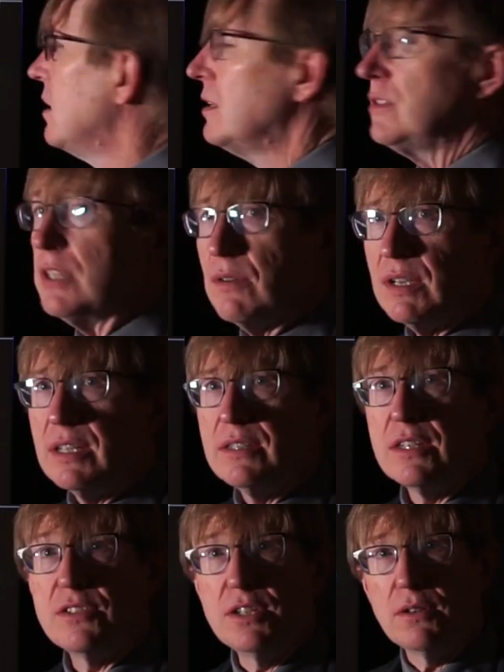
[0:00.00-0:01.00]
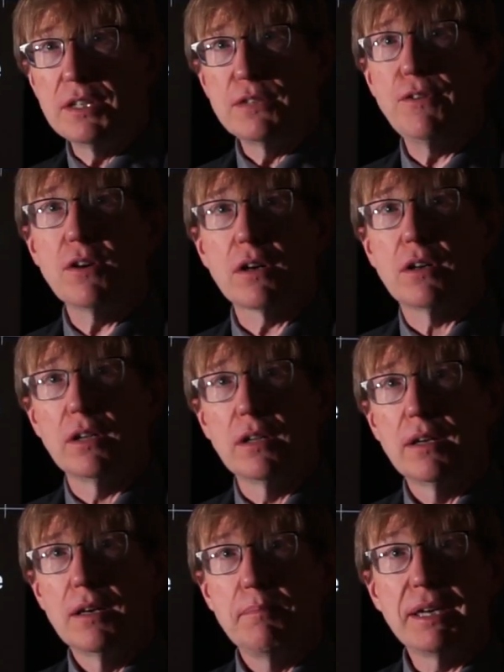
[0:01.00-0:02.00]
Ceres is nearly spherical
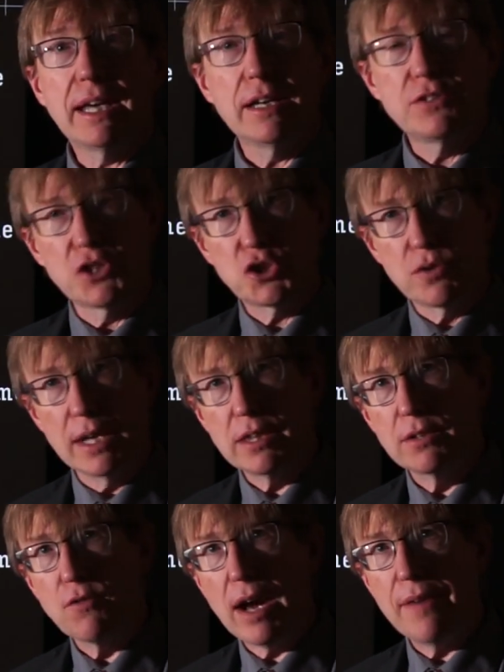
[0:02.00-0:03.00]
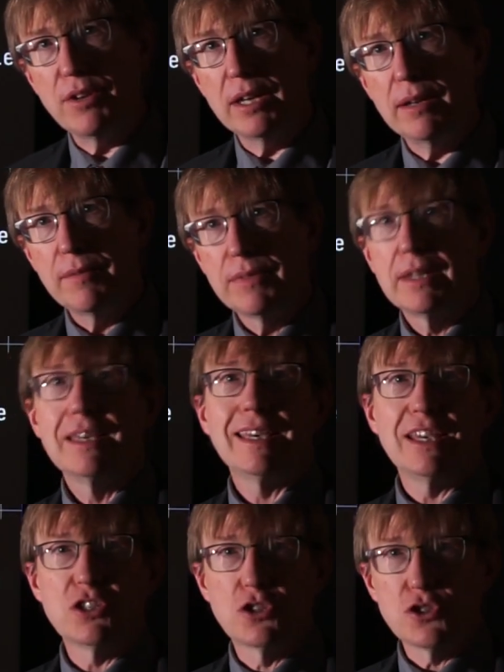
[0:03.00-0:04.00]
because the strength of gravity
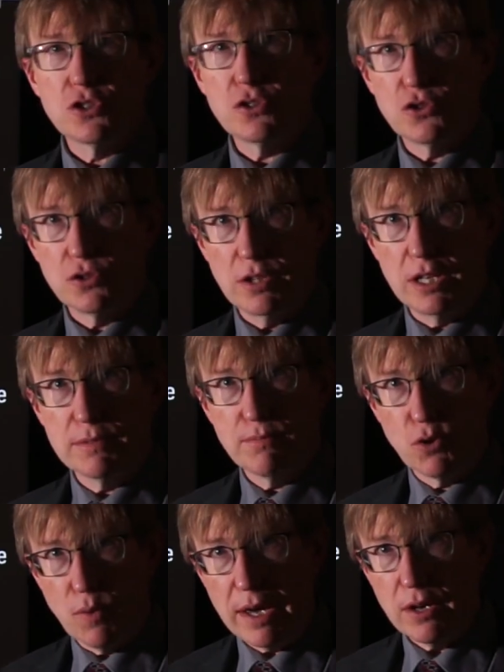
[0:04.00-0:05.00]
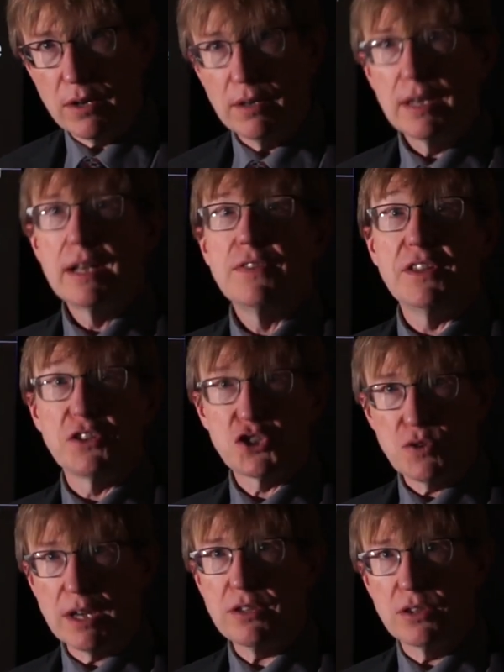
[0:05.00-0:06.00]
is greater than the
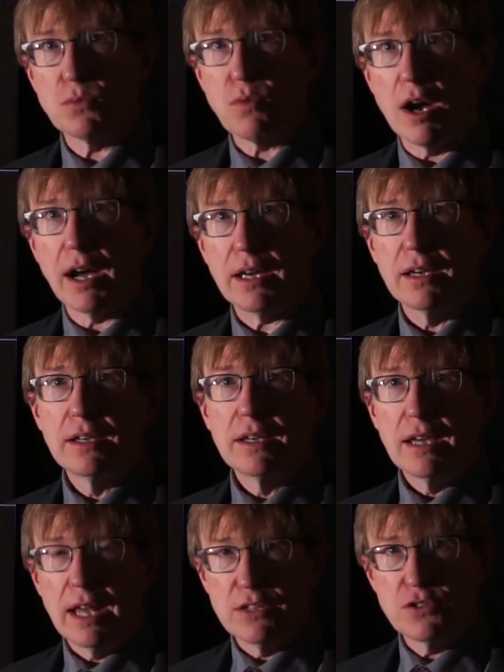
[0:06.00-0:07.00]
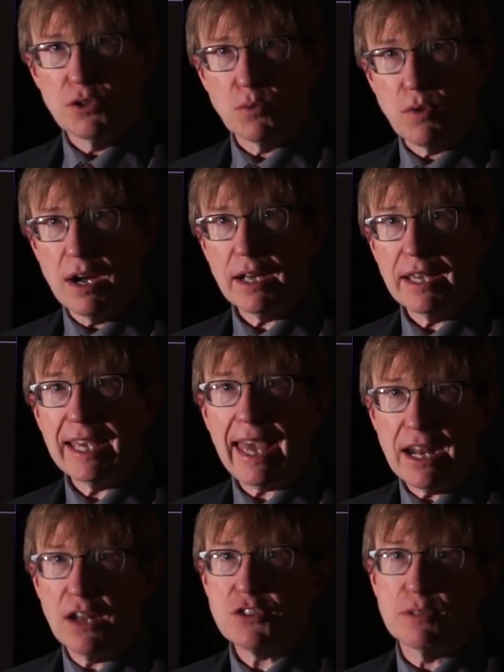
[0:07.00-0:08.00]
strength of the rock. And so the rock
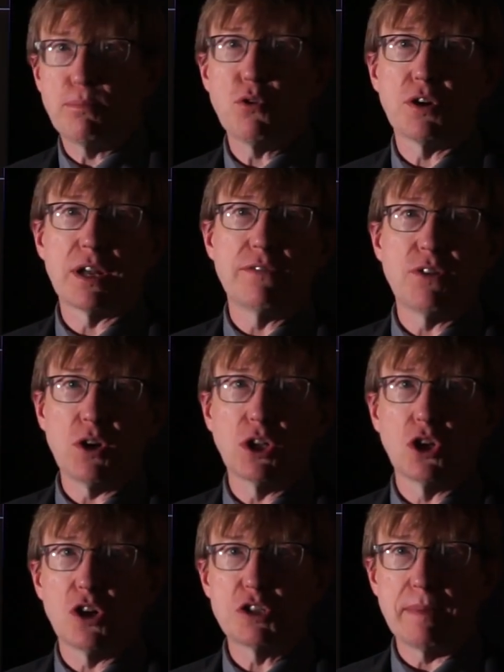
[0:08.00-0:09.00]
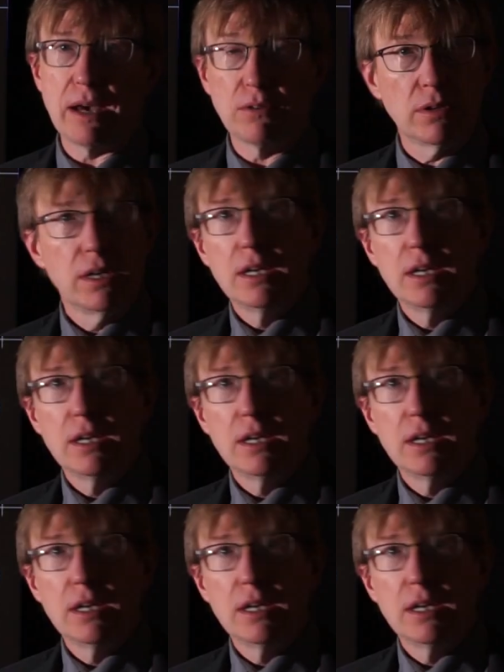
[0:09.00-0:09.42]
cannot support a very large mountain.